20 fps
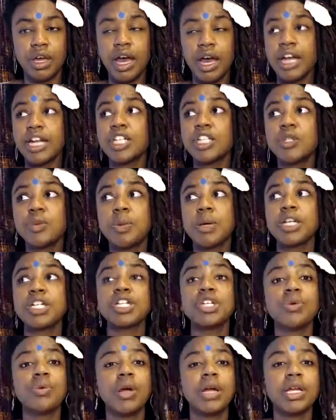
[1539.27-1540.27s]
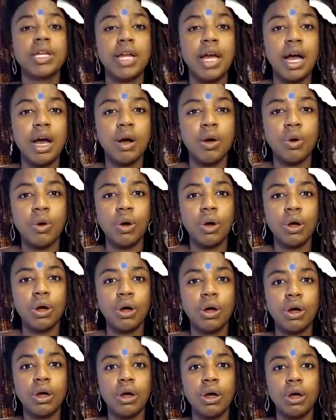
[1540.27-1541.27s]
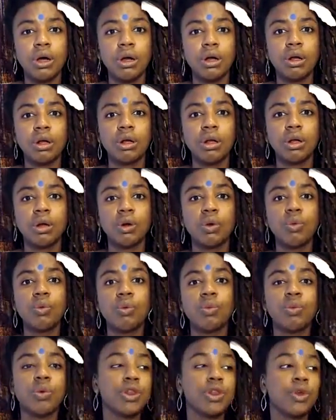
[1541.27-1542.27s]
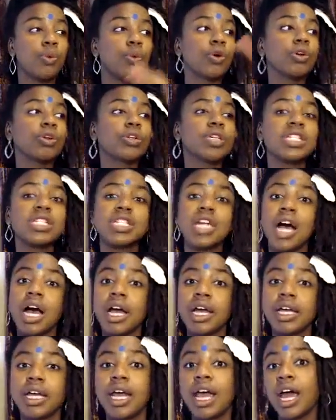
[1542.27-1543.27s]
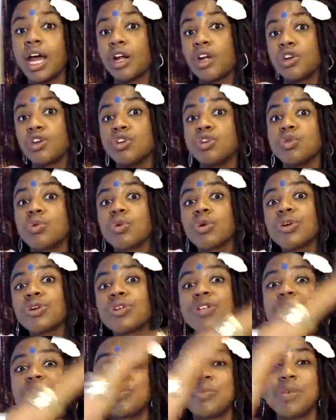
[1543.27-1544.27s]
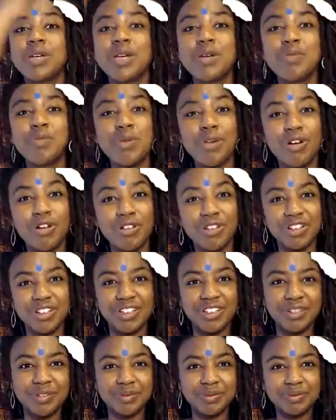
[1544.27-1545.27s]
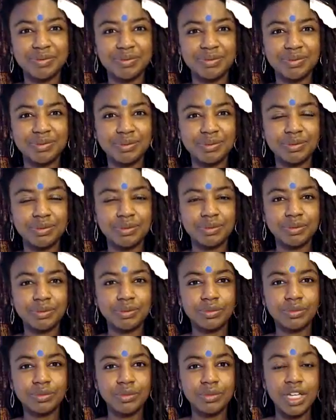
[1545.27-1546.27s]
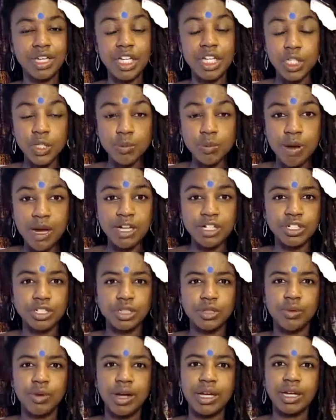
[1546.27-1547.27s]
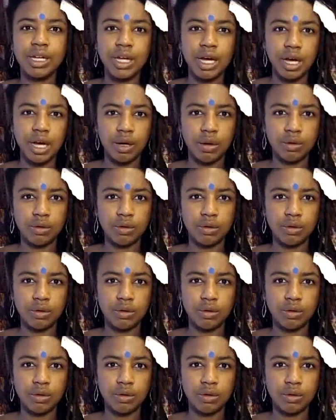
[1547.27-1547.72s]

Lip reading: And especially right now, when the world is dying and a new world is being birthed, especially right now,